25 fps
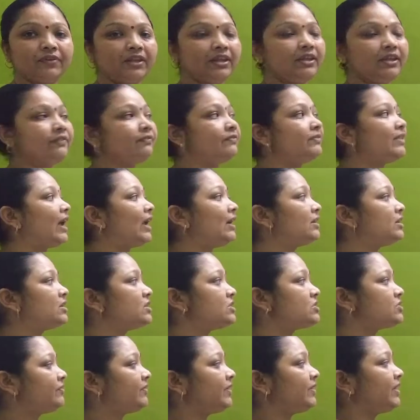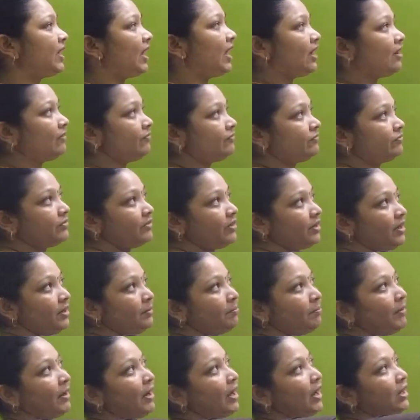leaf, that is we have three
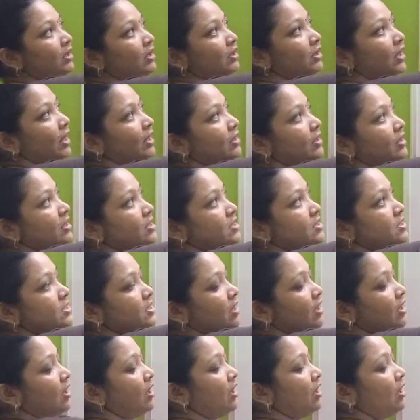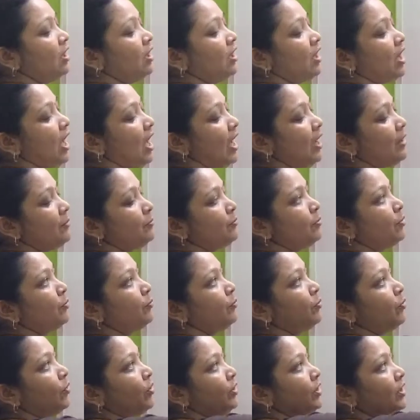parts, that is
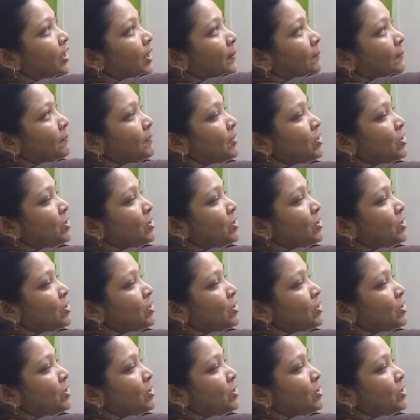hypopodium,